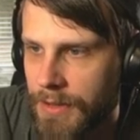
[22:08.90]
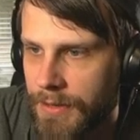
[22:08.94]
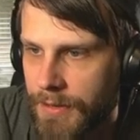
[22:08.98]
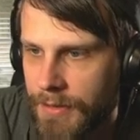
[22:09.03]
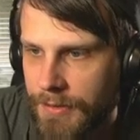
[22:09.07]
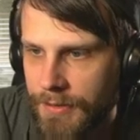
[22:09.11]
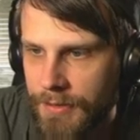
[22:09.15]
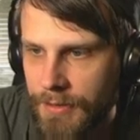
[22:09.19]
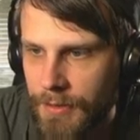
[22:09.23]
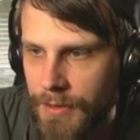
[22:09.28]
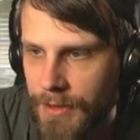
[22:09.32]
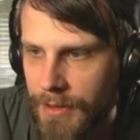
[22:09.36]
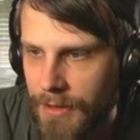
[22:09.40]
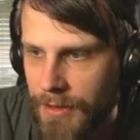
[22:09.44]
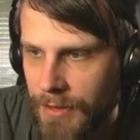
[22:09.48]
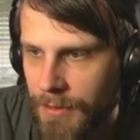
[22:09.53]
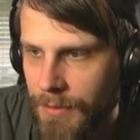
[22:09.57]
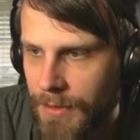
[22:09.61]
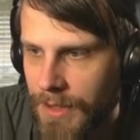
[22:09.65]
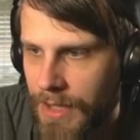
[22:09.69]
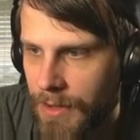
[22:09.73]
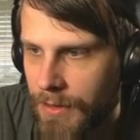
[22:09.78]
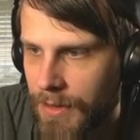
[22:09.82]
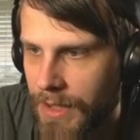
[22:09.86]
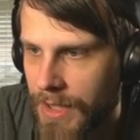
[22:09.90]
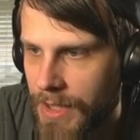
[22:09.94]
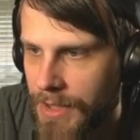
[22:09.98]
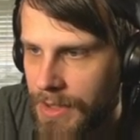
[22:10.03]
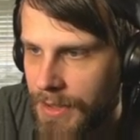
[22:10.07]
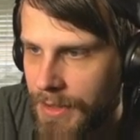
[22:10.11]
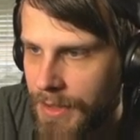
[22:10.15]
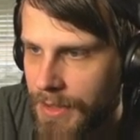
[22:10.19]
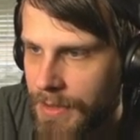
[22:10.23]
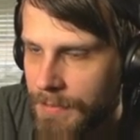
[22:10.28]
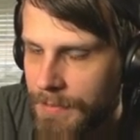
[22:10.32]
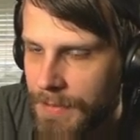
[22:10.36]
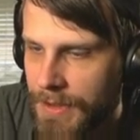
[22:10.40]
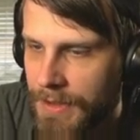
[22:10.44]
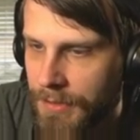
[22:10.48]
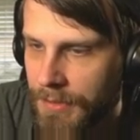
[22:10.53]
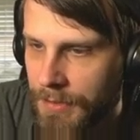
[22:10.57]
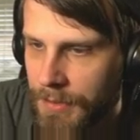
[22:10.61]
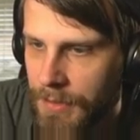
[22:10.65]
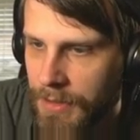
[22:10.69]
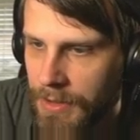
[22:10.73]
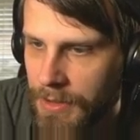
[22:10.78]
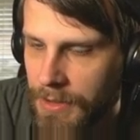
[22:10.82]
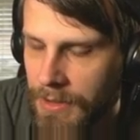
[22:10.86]
So I think we go ahead and keep this
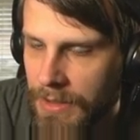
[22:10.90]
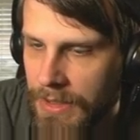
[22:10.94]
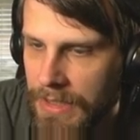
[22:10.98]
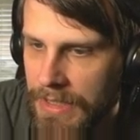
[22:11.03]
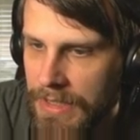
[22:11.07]
one.